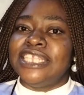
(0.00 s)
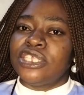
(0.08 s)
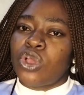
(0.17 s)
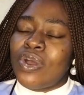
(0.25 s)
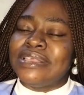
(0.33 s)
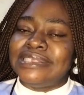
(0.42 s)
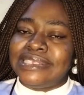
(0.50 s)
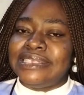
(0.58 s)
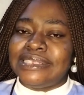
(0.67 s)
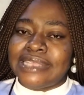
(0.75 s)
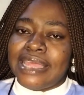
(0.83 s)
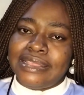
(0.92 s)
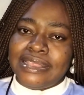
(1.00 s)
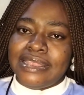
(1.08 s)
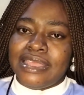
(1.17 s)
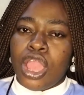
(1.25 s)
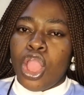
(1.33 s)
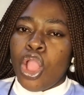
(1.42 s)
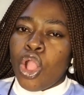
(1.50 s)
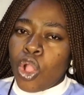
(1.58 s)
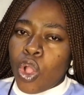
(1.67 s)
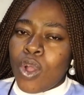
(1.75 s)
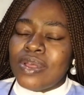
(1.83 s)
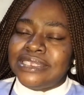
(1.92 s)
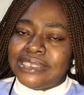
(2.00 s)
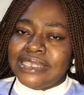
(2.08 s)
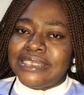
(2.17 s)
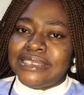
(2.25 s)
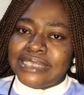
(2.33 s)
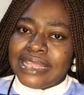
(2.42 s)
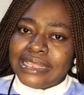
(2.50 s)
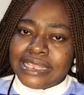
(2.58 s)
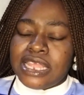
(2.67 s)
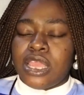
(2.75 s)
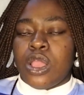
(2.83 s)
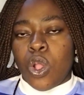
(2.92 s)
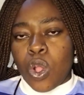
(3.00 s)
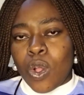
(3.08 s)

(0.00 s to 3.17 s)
it consistently. Consistently.